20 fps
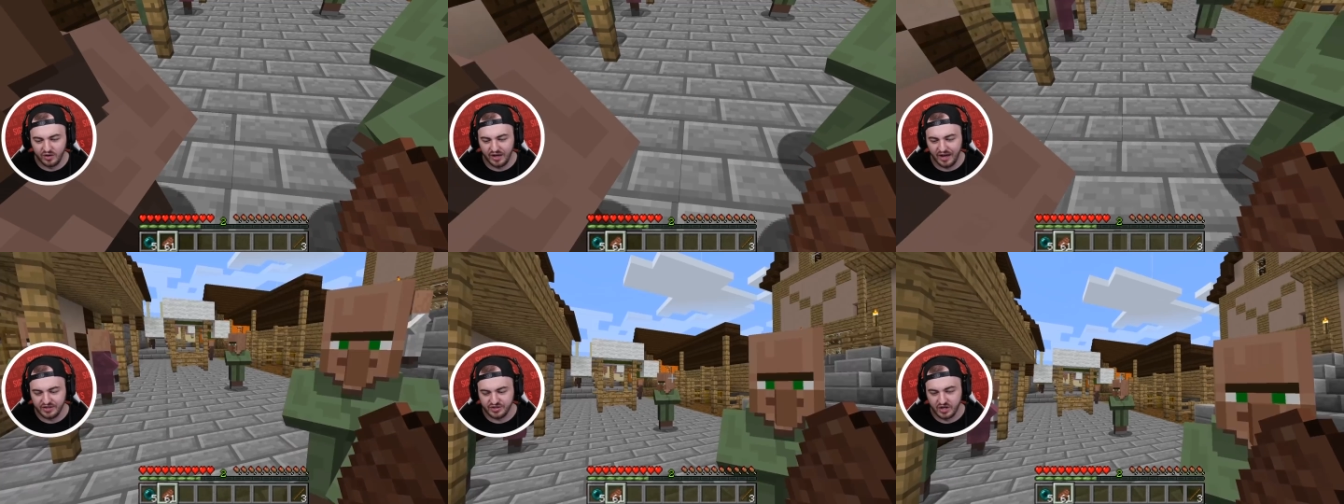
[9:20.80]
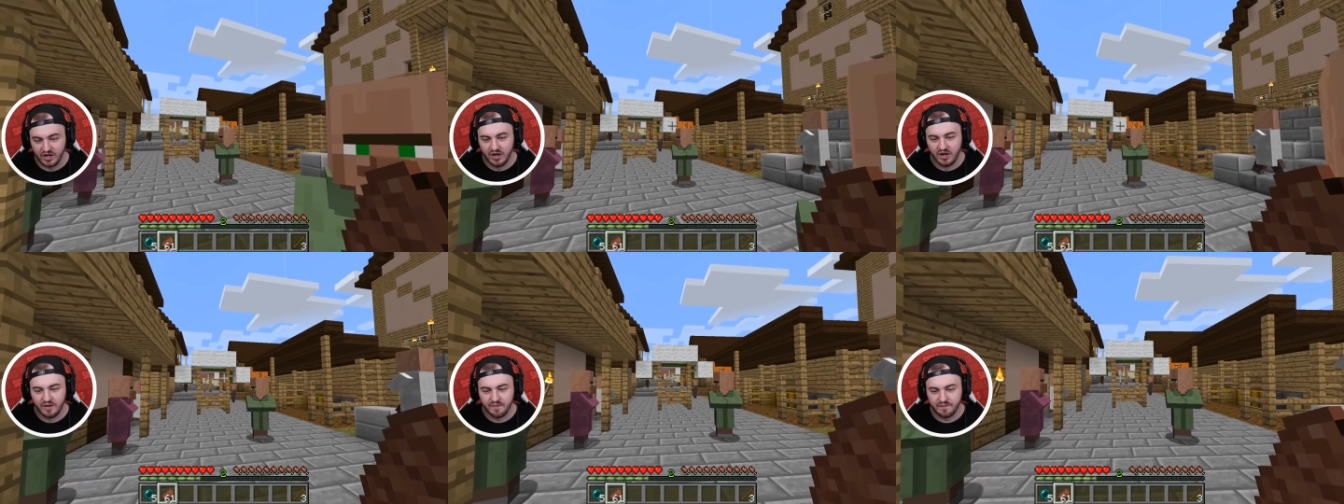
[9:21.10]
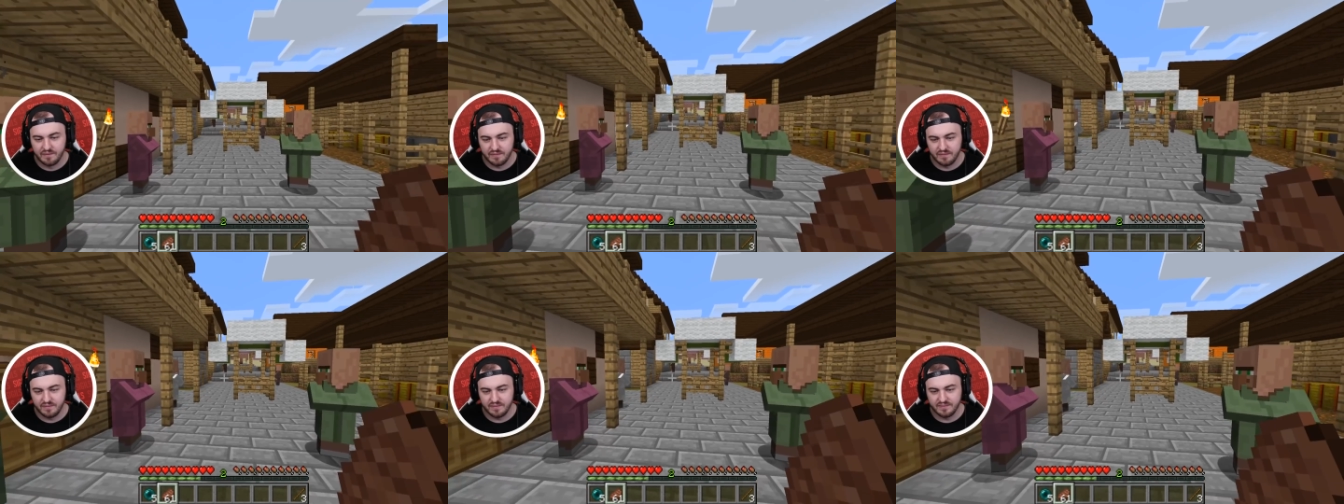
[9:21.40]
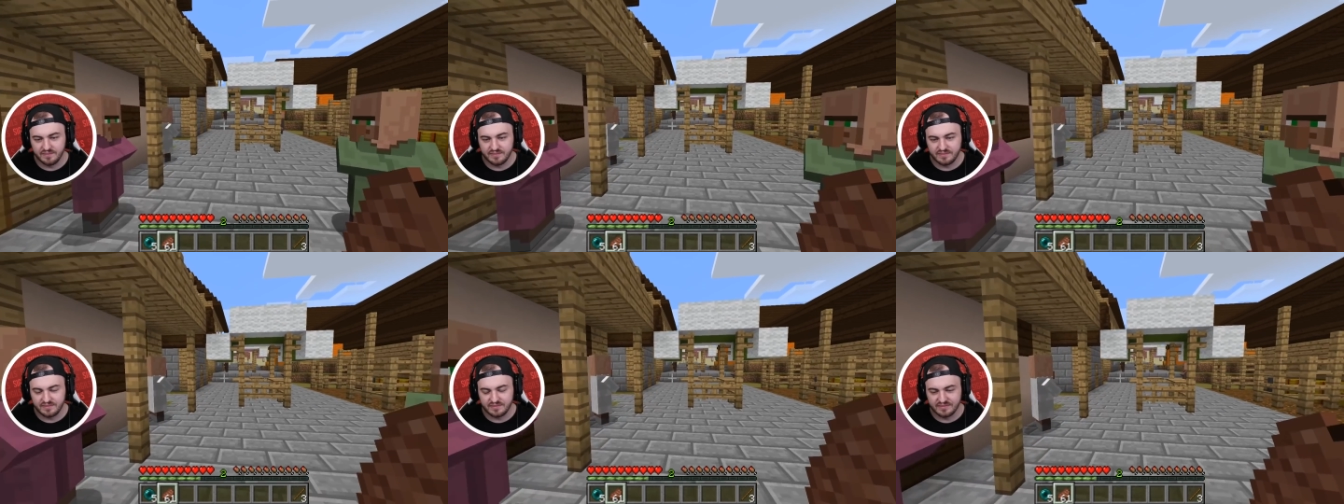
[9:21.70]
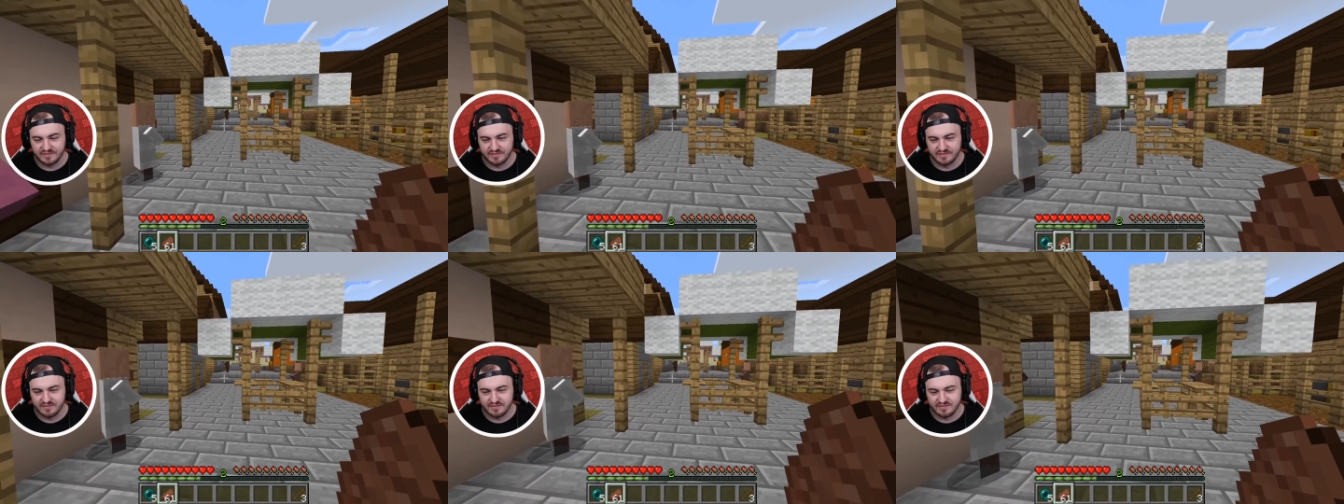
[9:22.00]
God. I'm gonna die to this
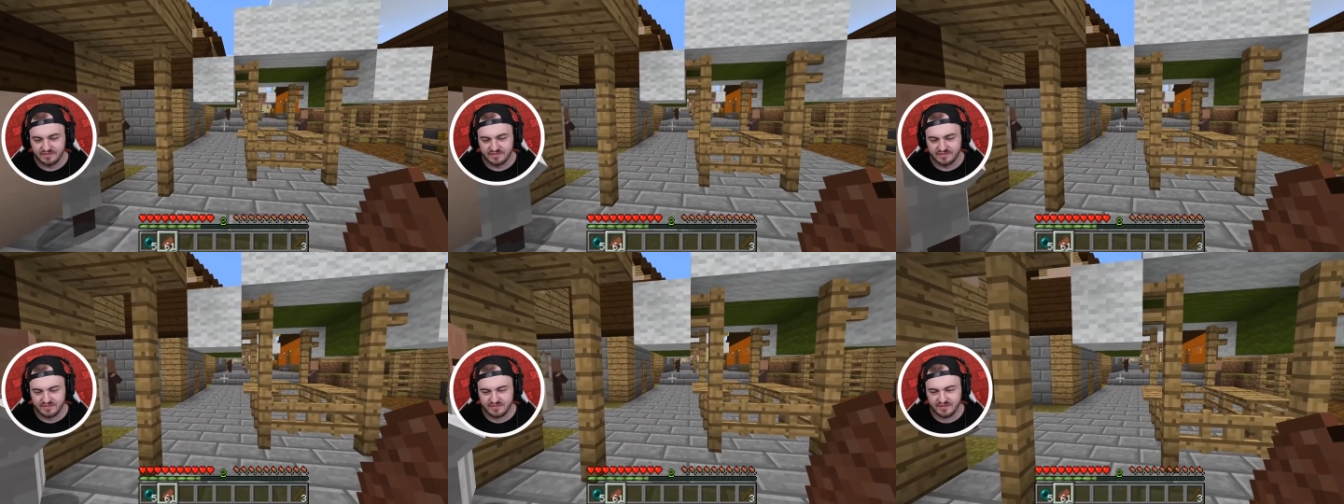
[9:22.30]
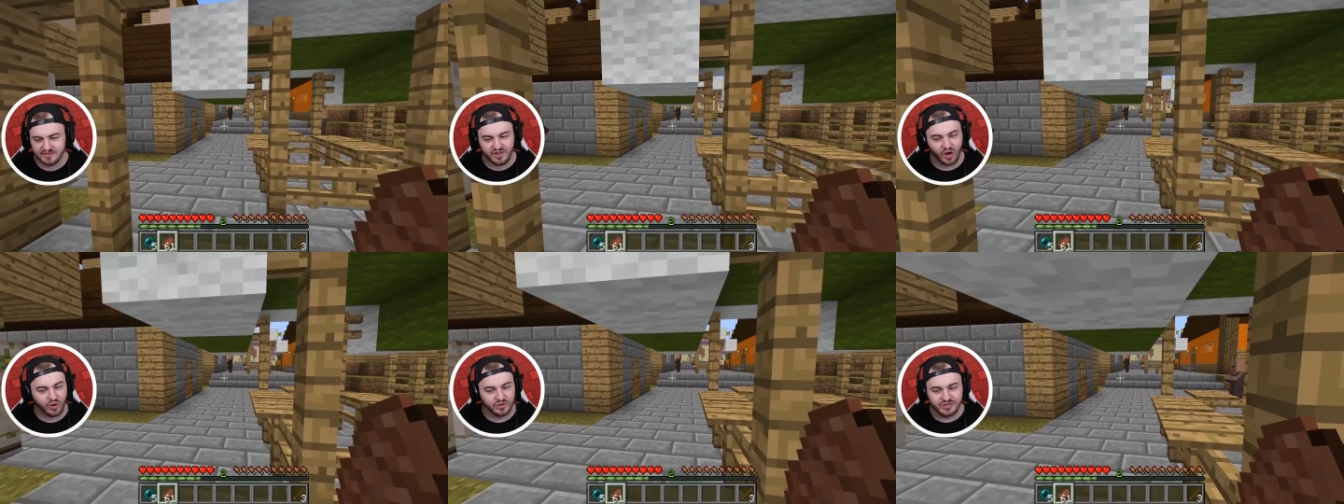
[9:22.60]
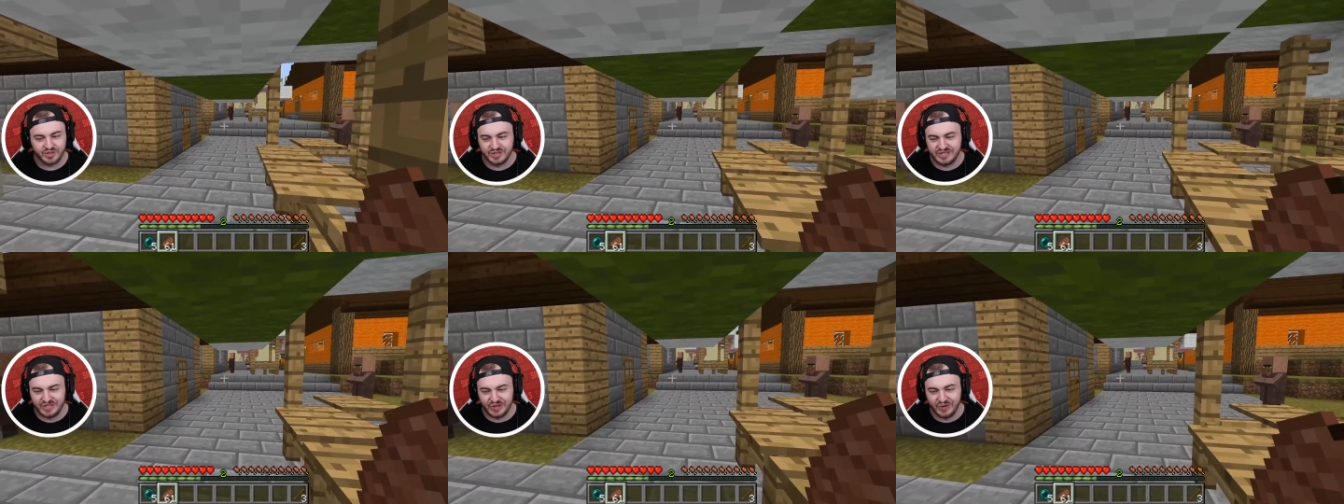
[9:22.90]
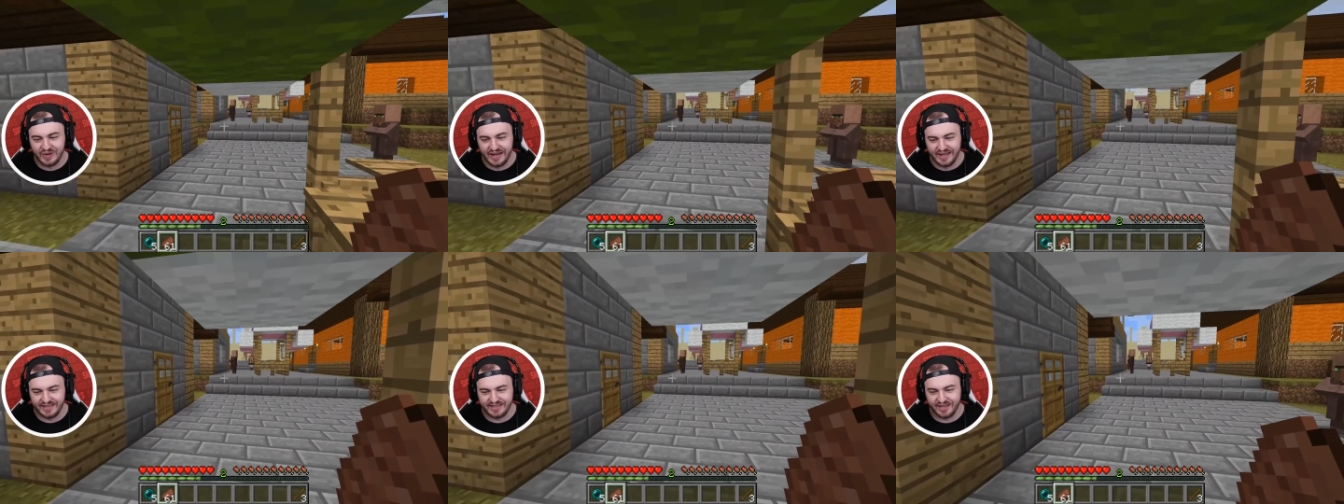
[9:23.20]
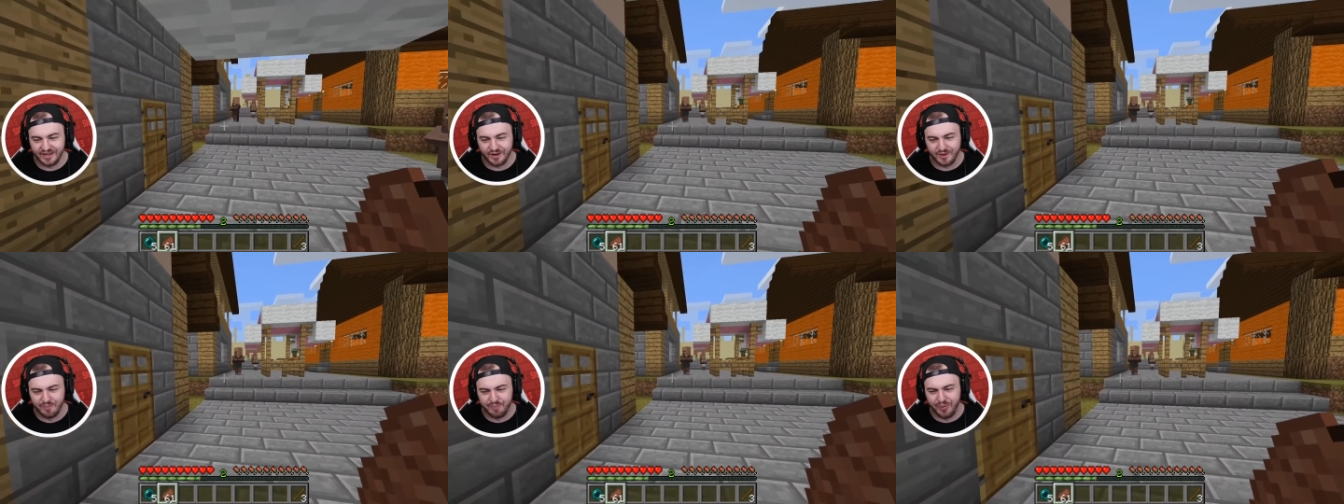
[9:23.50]
iron golem. Don't you do it.
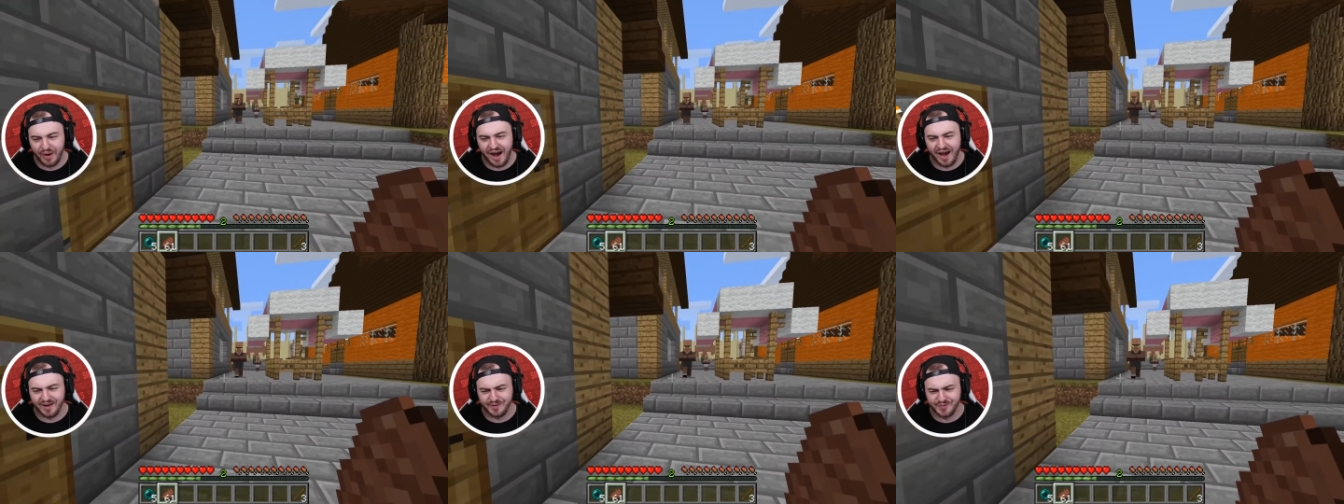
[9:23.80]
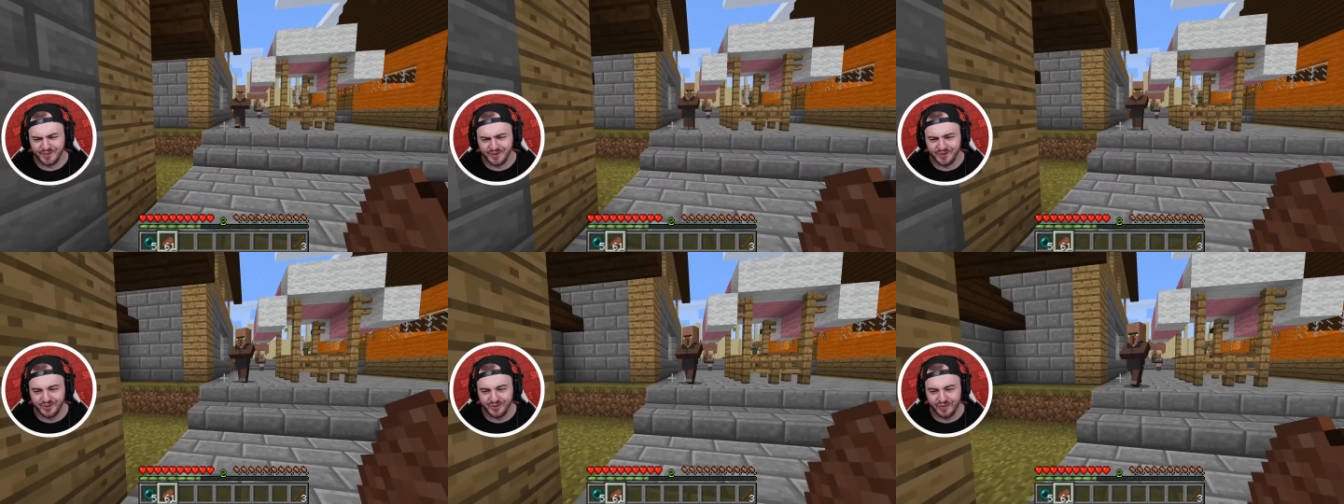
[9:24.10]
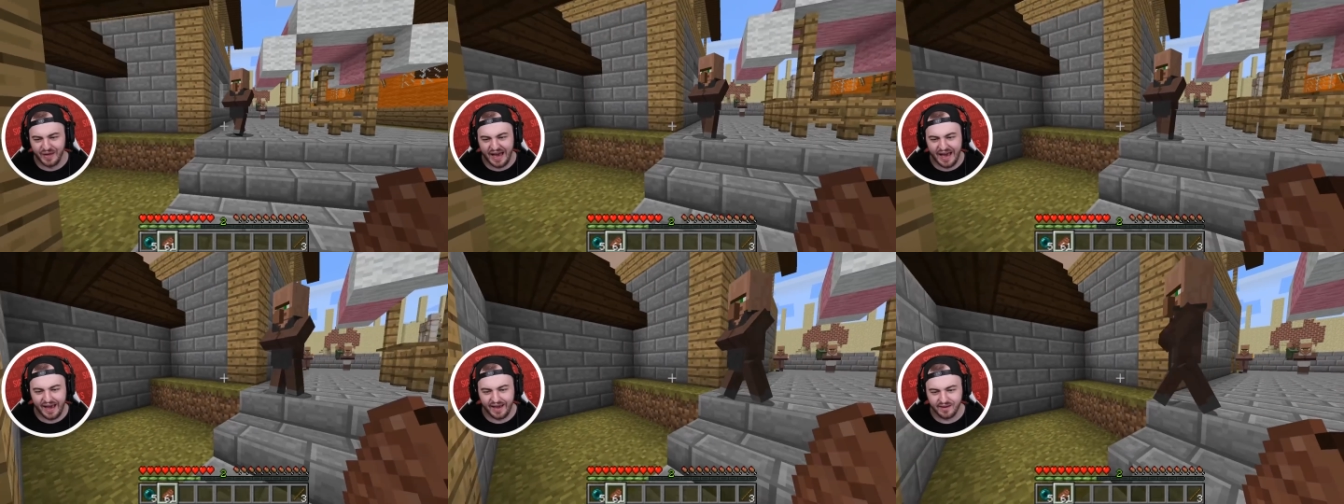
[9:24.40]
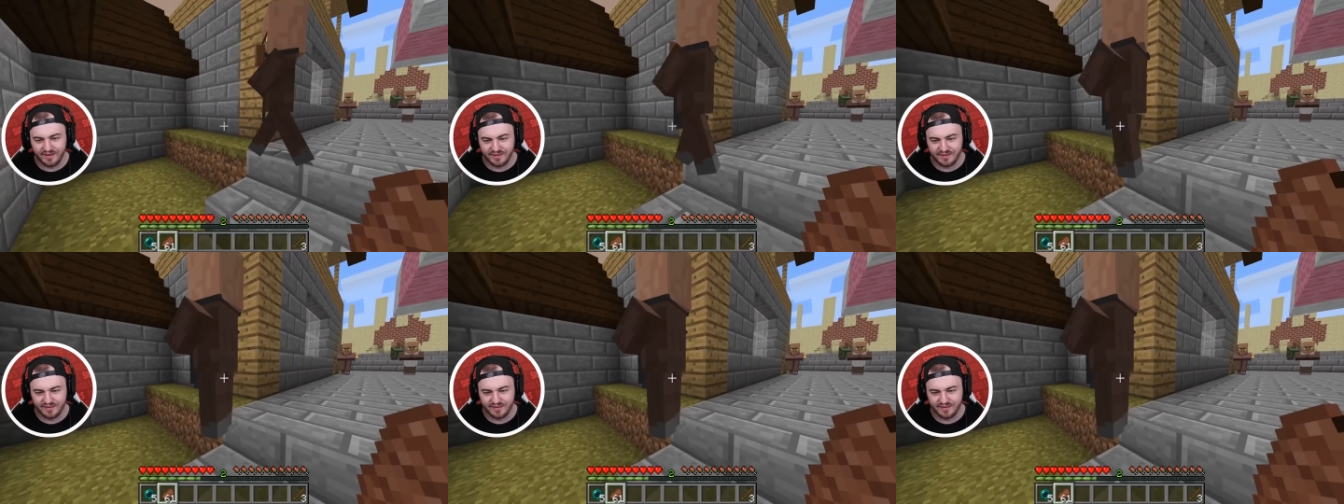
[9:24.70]
You're a bot if you do that.